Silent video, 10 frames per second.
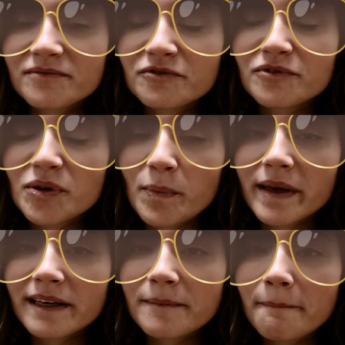for
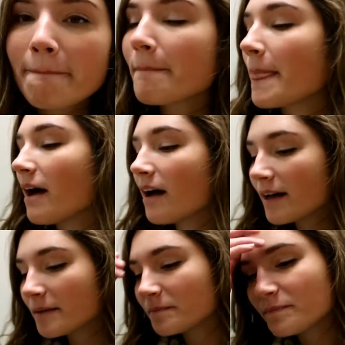me.
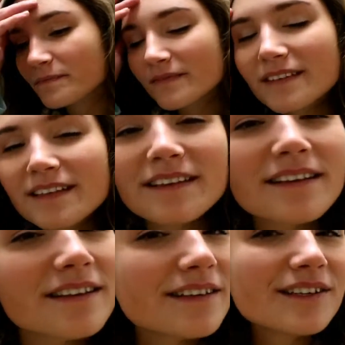
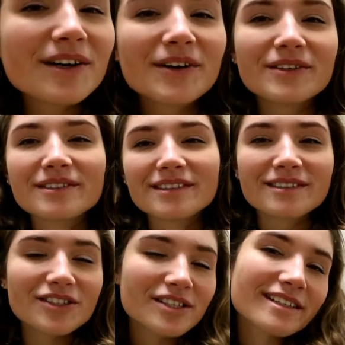You know,
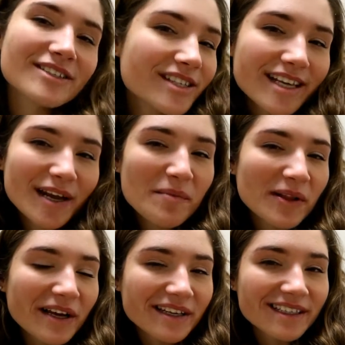it's kind of
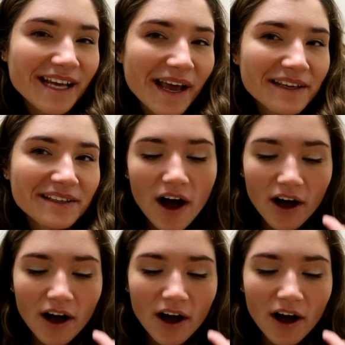my lucky day.